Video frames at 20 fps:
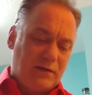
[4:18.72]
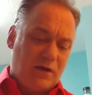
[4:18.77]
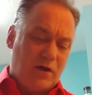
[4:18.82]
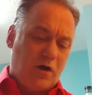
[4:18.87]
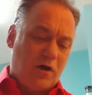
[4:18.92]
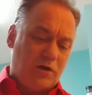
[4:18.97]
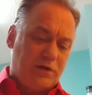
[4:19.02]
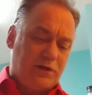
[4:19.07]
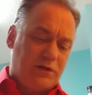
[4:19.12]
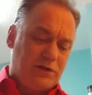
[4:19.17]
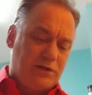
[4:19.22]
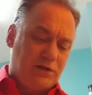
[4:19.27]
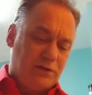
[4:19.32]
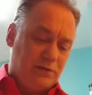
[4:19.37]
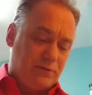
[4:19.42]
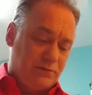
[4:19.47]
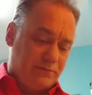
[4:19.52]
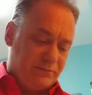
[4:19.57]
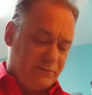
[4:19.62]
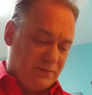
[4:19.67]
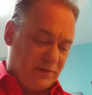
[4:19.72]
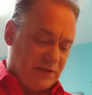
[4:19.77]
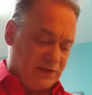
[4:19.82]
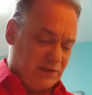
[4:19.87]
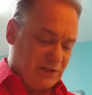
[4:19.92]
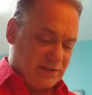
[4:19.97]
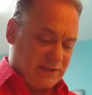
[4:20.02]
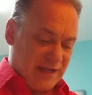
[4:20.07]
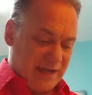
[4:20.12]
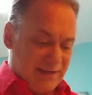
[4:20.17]
all you do is
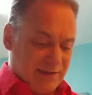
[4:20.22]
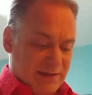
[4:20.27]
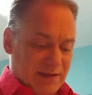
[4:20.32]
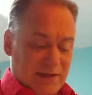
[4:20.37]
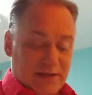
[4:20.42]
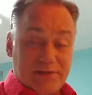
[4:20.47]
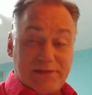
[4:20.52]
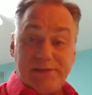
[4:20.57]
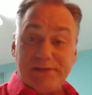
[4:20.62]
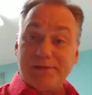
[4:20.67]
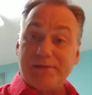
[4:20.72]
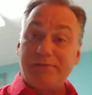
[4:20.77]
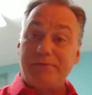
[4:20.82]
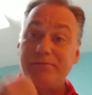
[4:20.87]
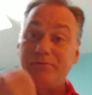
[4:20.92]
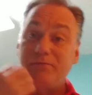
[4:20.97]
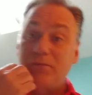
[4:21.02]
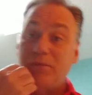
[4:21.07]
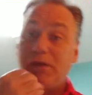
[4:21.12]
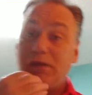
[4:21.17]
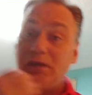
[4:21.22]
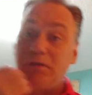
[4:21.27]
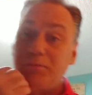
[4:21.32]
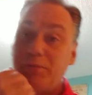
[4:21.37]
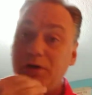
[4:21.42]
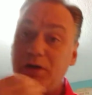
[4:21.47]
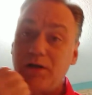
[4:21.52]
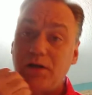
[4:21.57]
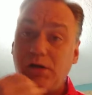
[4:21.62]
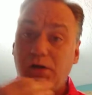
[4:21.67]
you take this and you
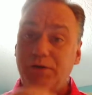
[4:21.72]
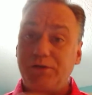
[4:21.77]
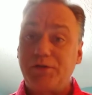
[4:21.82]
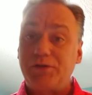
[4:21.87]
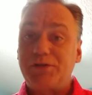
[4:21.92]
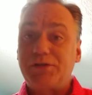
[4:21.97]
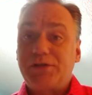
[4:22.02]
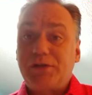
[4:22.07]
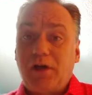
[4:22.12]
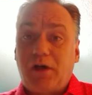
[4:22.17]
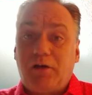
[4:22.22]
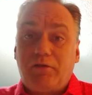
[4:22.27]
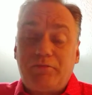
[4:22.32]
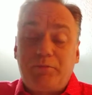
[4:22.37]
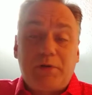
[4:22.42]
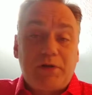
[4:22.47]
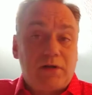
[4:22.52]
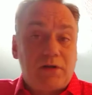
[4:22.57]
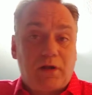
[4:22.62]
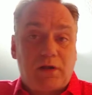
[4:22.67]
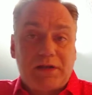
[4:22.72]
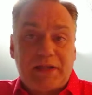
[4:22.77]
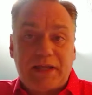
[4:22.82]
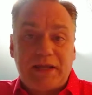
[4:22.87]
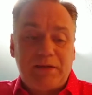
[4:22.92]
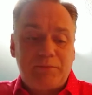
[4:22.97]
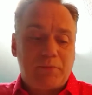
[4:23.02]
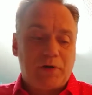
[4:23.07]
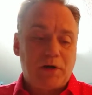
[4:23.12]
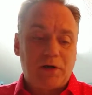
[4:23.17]
put it on your stove. Put it on
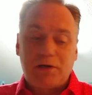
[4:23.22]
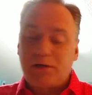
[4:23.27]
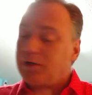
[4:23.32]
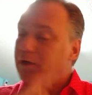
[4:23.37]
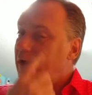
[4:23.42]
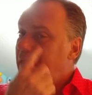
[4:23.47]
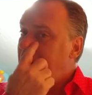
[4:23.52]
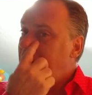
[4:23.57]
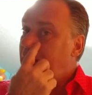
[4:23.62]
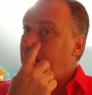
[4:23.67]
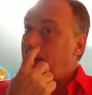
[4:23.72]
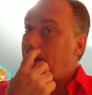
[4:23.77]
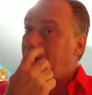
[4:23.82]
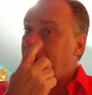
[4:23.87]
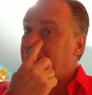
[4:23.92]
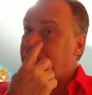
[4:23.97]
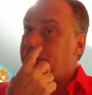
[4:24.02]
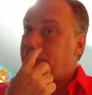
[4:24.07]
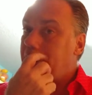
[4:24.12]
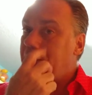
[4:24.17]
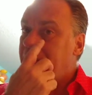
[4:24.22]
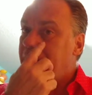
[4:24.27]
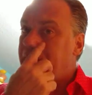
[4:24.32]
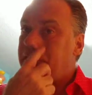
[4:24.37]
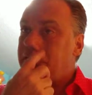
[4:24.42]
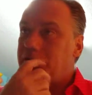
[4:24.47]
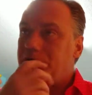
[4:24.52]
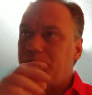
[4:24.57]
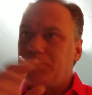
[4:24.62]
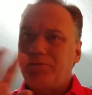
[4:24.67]
any burner. Turn
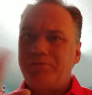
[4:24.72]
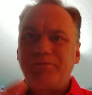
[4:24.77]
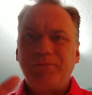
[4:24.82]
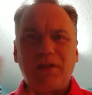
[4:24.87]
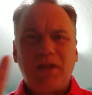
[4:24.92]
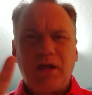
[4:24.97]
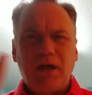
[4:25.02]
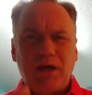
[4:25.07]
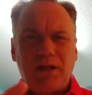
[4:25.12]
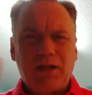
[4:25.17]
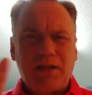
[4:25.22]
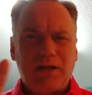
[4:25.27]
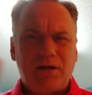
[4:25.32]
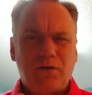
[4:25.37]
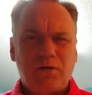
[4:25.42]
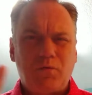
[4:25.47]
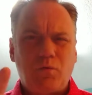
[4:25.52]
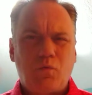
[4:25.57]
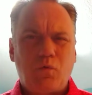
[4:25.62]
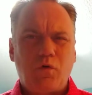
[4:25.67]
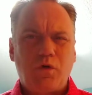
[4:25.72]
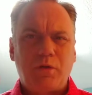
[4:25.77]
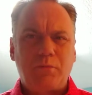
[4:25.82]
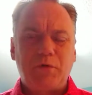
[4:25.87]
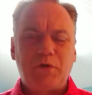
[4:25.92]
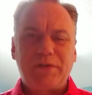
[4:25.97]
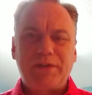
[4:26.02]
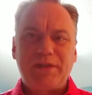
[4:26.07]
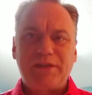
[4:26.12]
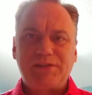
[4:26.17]
it to a little
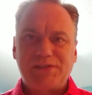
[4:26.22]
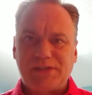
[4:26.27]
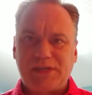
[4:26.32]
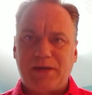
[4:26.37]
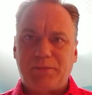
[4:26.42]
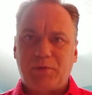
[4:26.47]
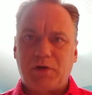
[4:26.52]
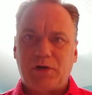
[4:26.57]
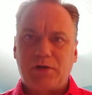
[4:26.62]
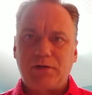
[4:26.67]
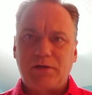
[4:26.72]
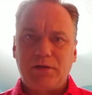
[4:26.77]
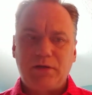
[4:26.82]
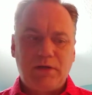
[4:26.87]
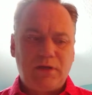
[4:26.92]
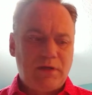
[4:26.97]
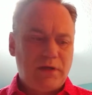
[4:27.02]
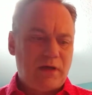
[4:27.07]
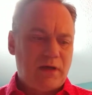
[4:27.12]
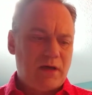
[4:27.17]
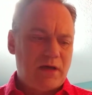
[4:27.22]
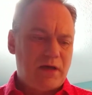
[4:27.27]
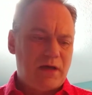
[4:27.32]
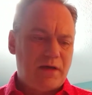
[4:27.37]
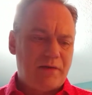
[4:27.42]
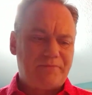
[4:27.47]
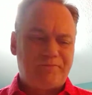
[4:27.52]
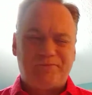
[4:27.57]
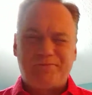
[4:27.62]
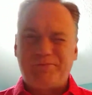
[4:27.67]
warmer than simmer.
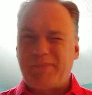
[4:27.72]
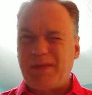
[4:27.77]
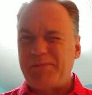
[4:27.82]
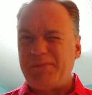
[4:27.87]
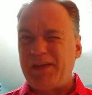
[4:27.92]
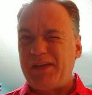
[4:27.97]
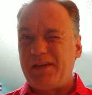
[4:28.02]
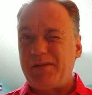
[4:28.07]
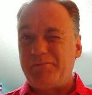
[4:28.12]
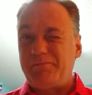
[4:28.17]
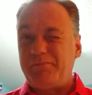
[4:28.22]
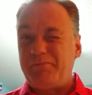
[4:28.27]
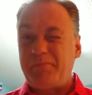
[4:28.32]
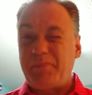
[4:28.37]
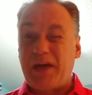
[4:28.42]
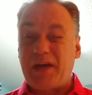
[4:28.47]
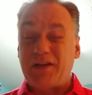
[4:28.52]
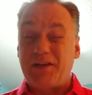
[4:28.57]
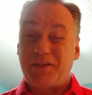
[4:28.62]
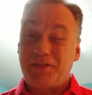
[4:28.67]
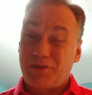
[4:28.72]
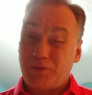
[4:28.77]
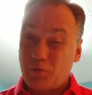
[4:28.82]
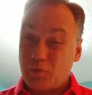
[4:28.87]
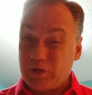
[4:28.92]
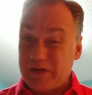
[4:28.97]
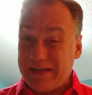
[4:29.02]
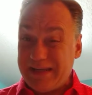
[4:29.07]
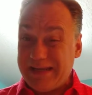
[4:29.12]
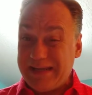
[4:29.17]
Maybe about a
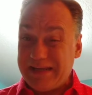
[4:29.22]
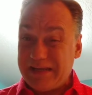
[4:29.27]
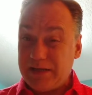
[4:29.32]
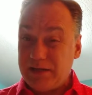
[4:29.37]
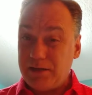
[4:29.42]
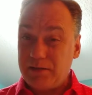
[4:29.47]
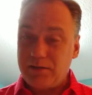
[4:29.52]
3.